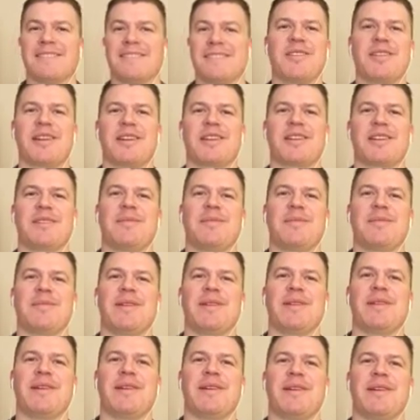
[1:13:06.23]
Talking
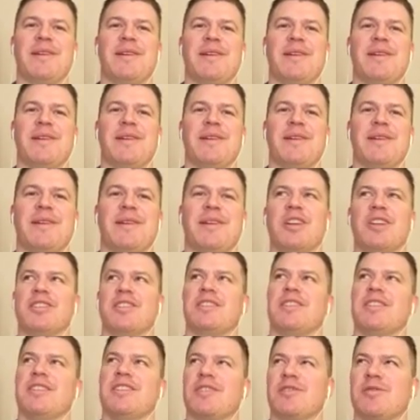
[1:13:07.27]
about
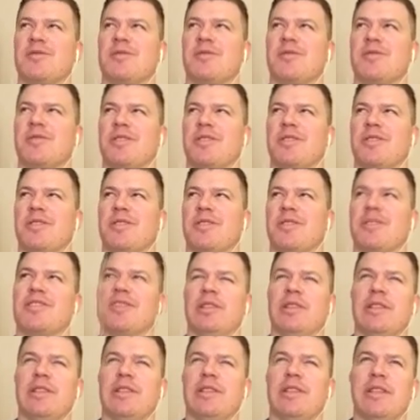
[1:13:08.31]
consciousness or
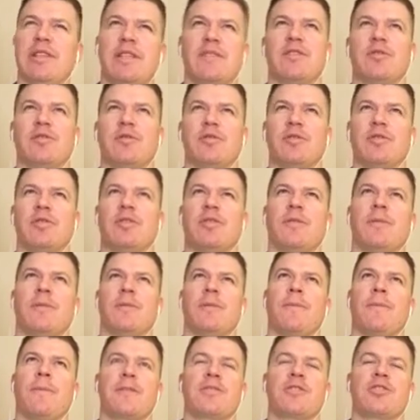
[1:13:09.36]
beliefs
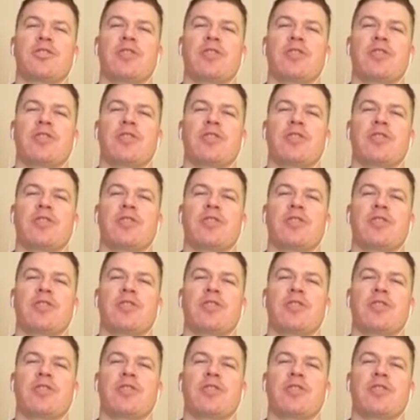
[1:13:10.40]
or